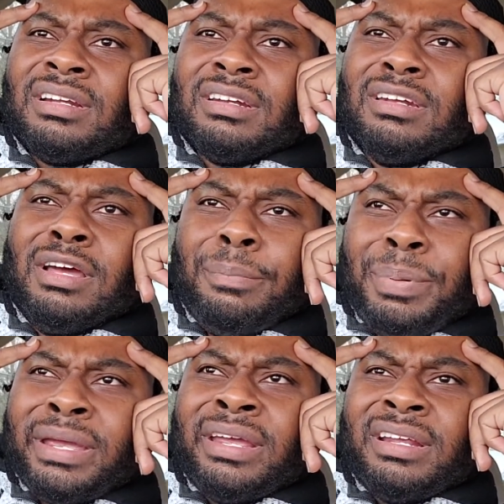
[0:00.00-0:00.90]
Little
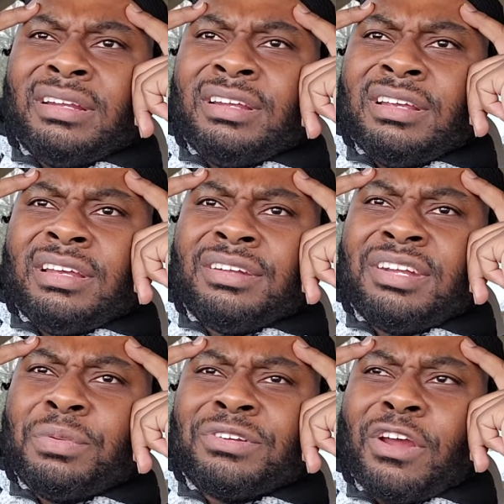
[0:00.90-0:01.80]
bit.
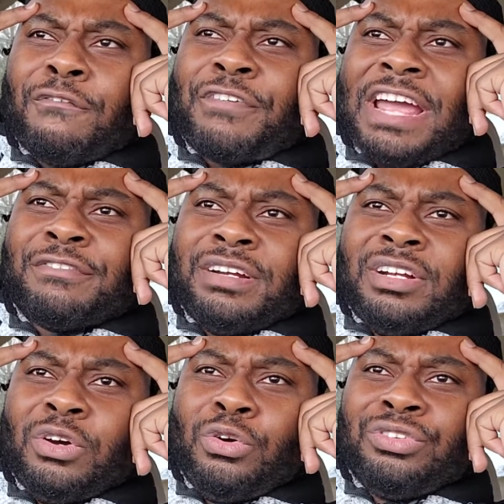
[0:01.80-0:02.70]
See what your favorite
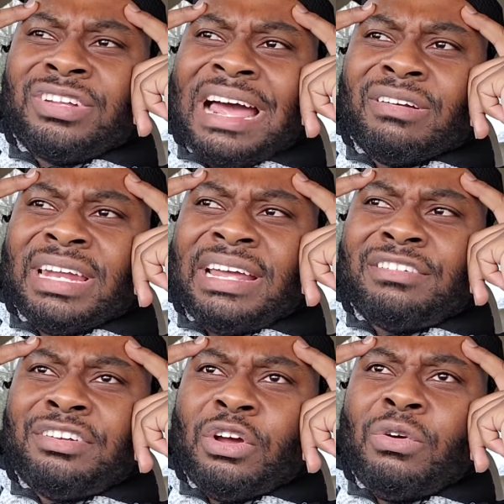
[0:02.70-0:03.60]
news
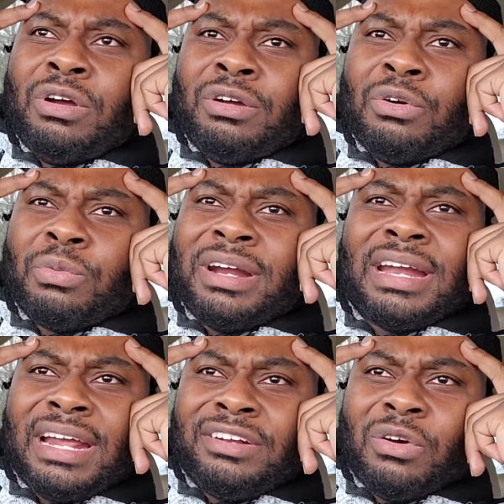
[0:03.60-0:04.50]
outlets doing. What are
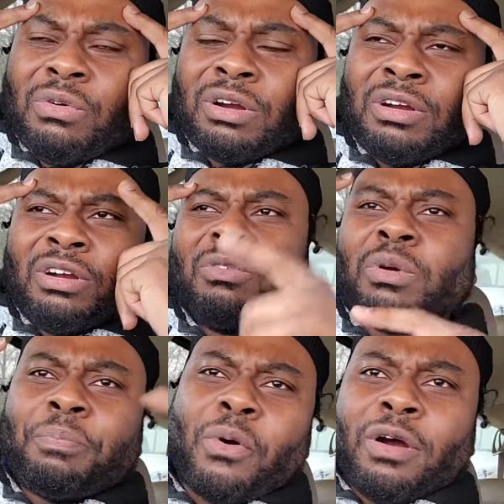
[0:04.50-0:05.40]
they doing?
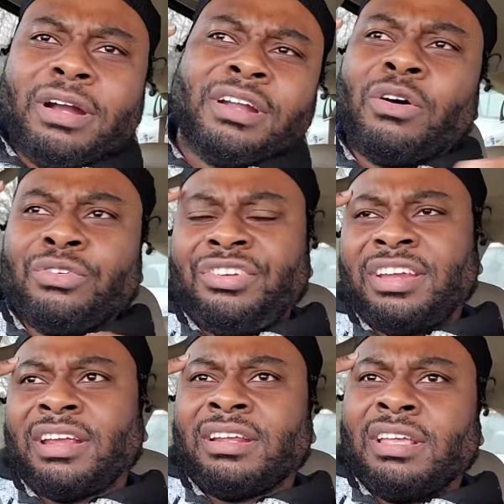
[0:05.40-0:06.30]
Reporting on
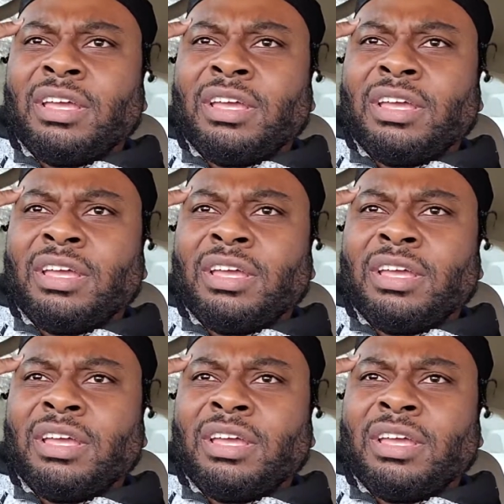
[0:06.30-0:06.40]
shit.